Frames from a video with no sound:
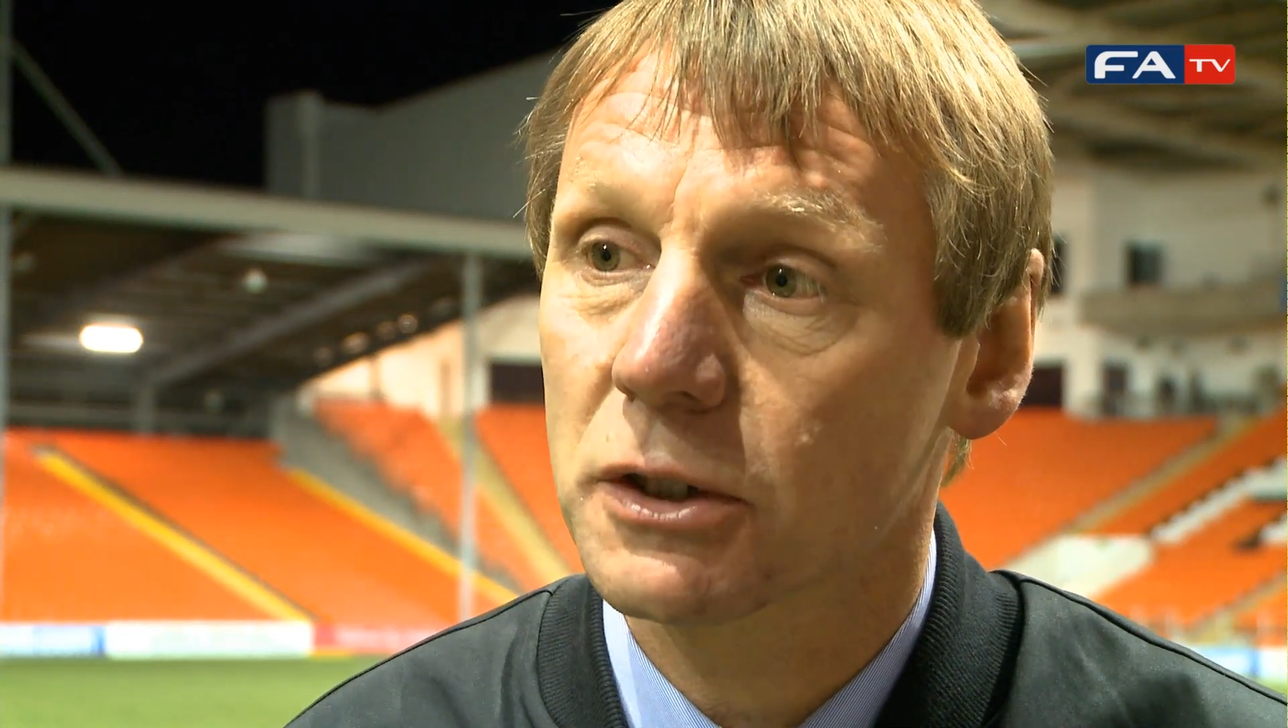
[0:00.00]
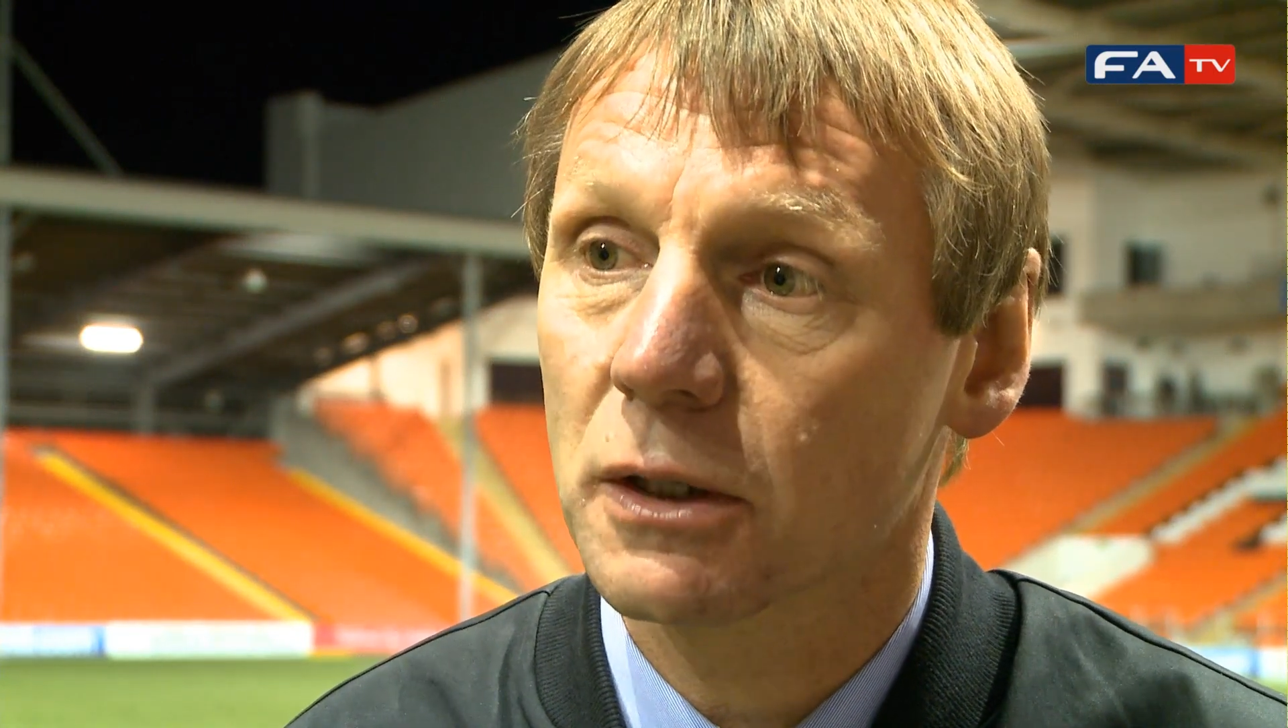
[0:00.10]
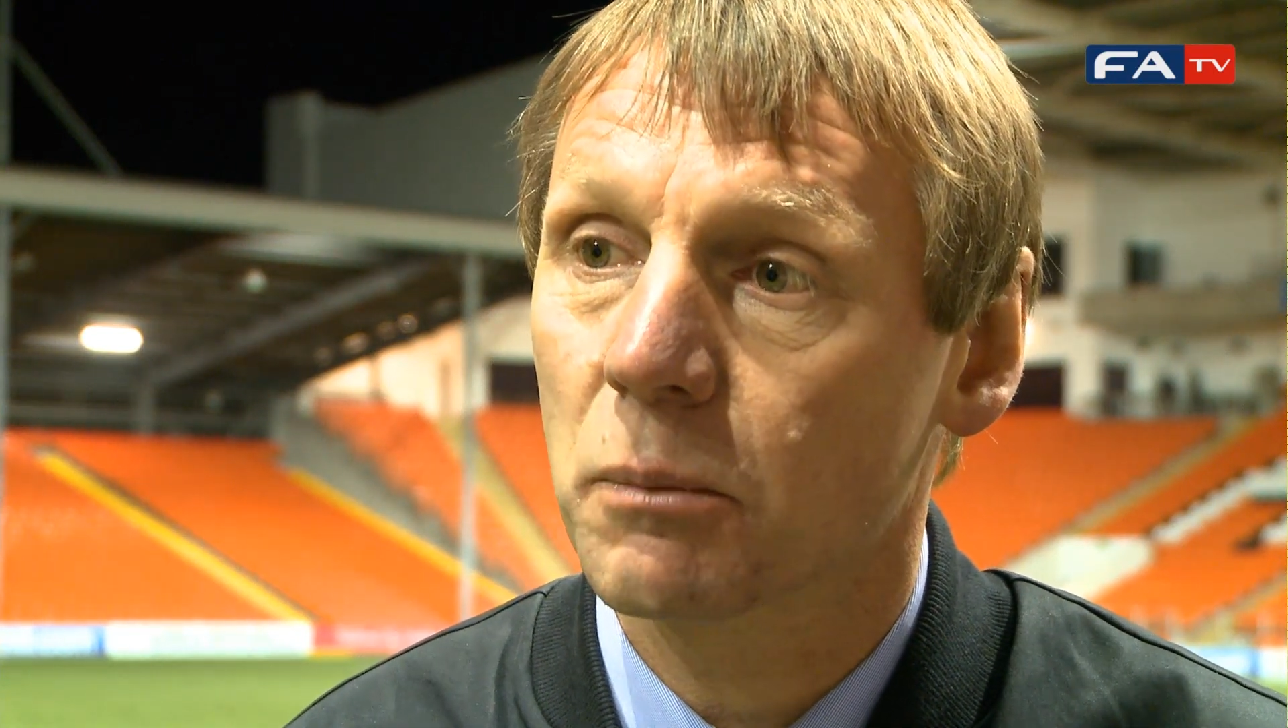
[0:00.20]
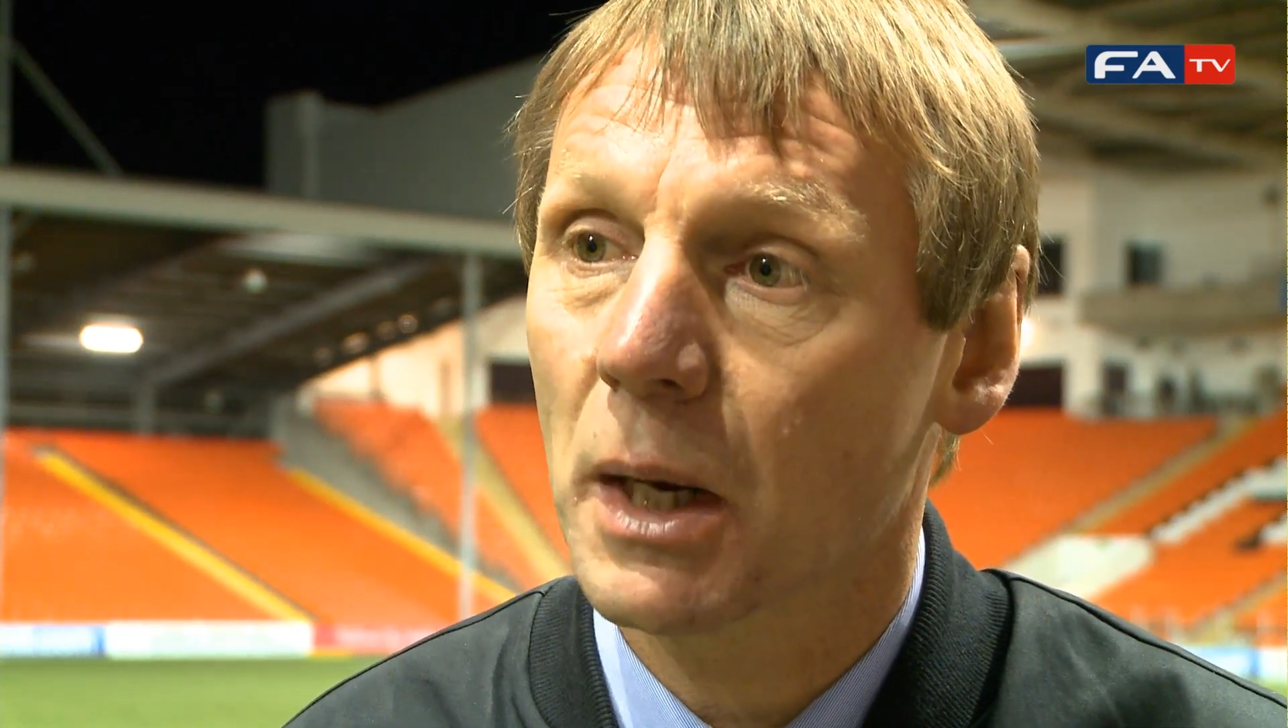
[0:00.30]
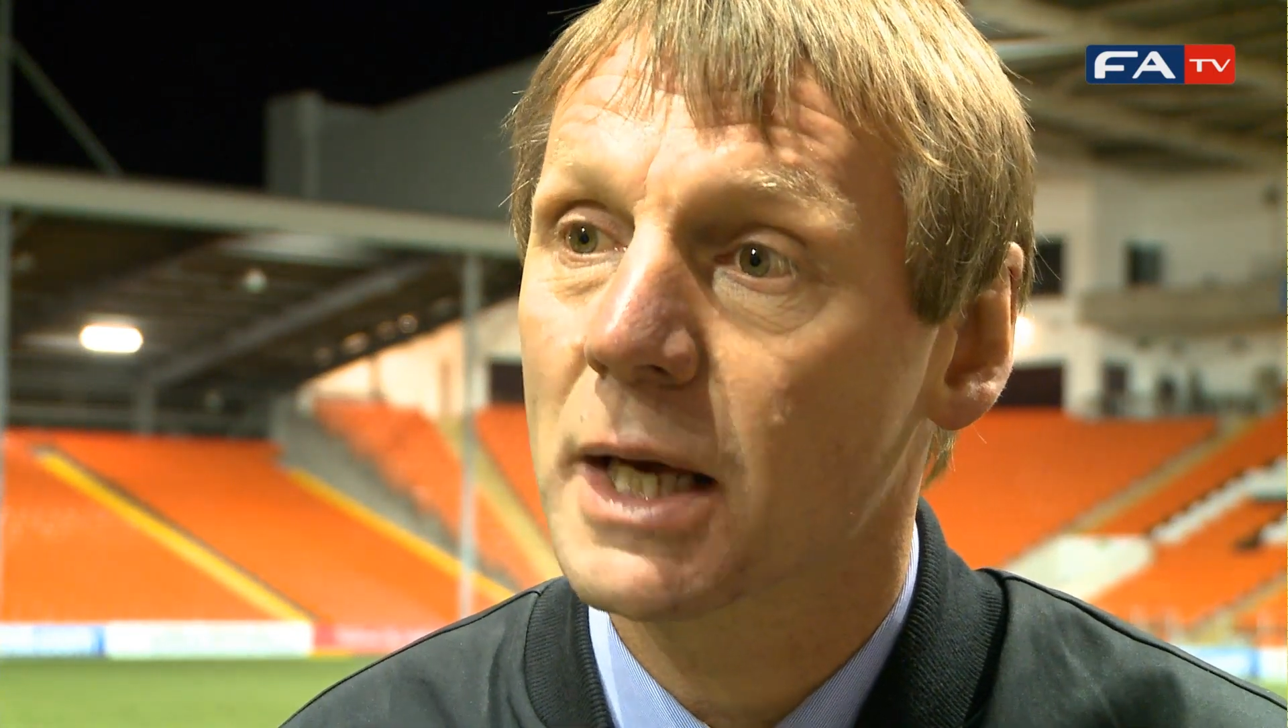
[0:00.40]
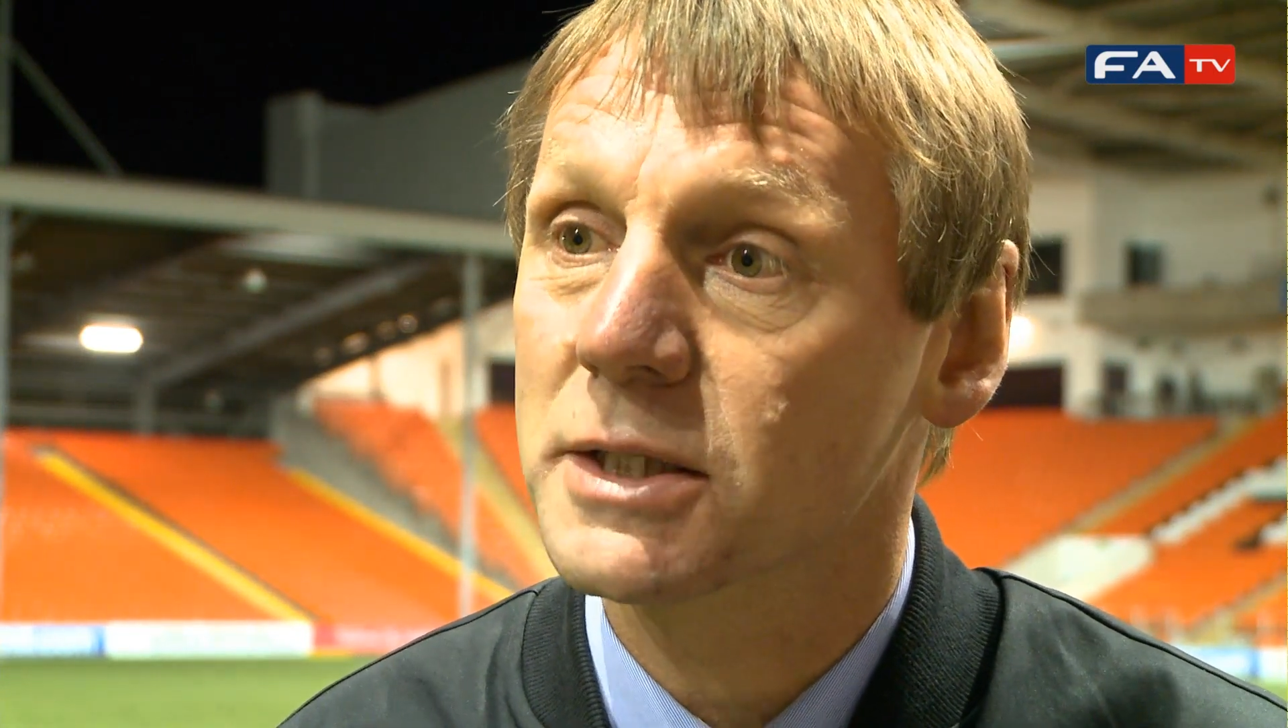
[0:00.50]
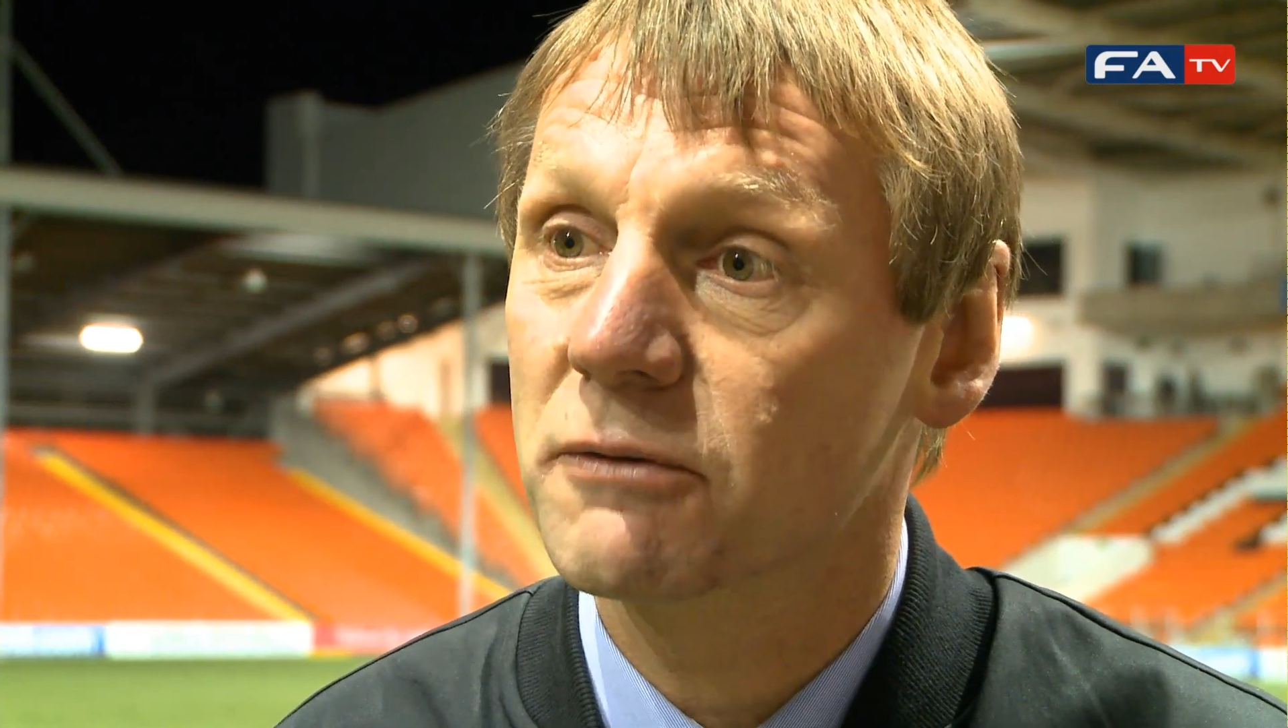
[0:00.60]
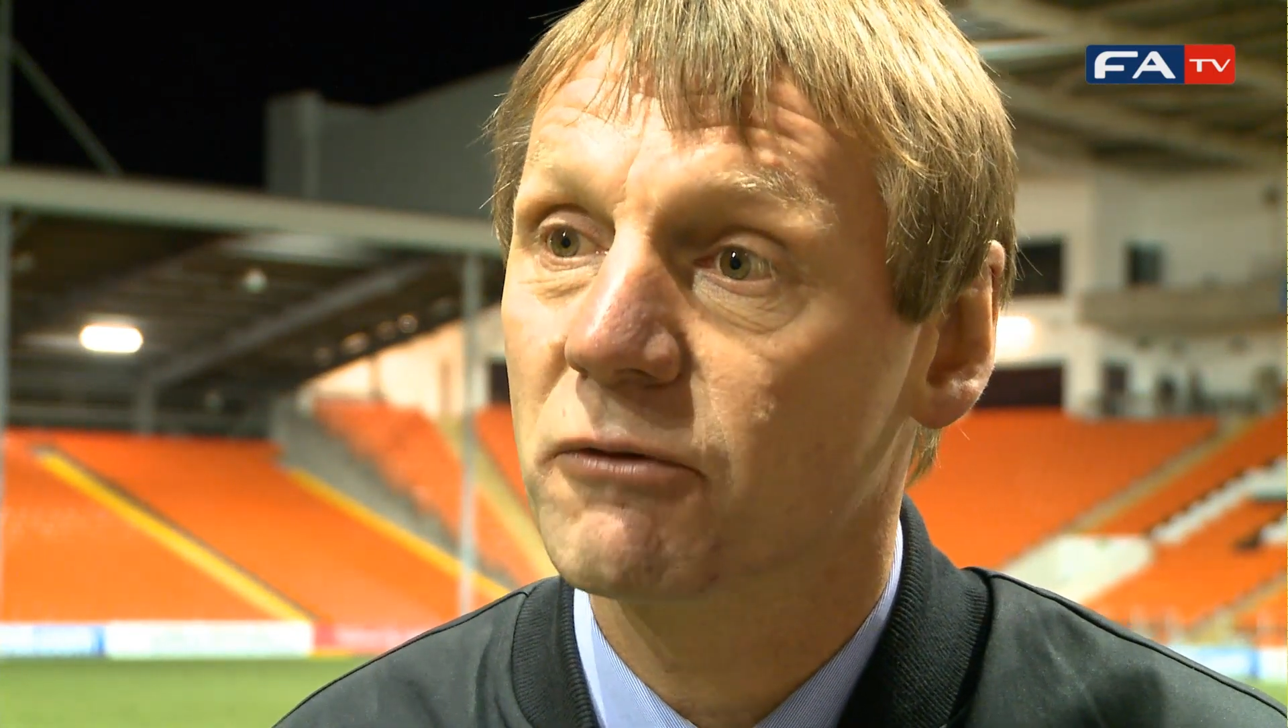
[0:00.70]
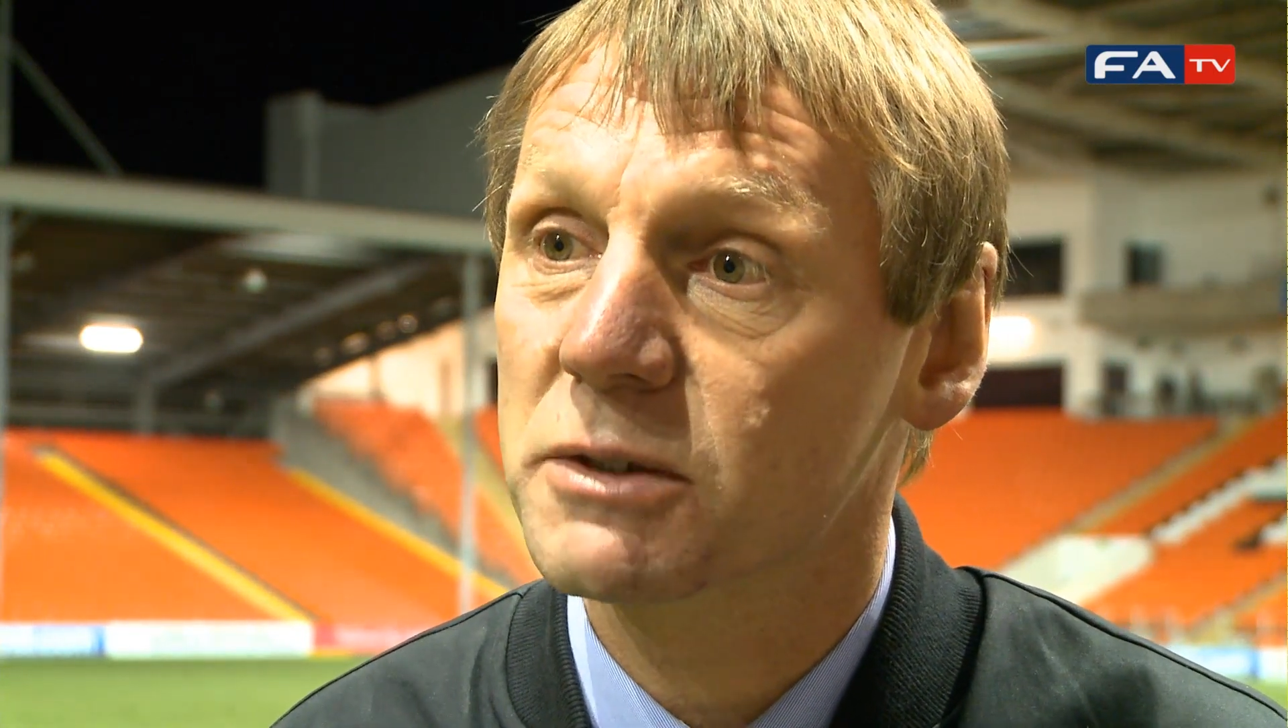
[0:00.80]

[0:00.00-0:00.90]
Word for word: to the players in